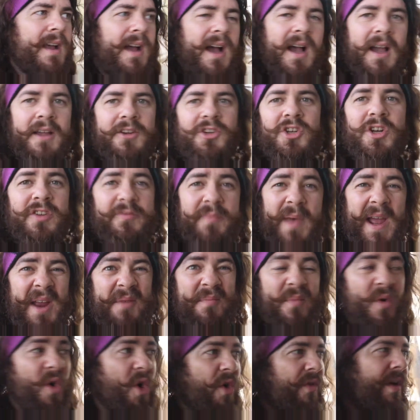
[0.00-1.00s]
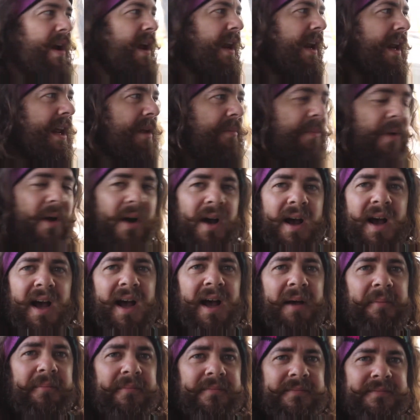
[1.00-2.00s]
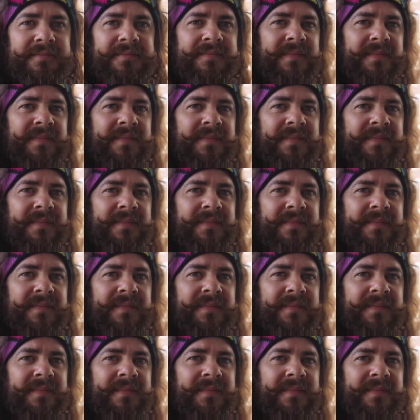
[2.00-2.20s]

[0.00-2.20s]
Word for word: I should have made more really, but um,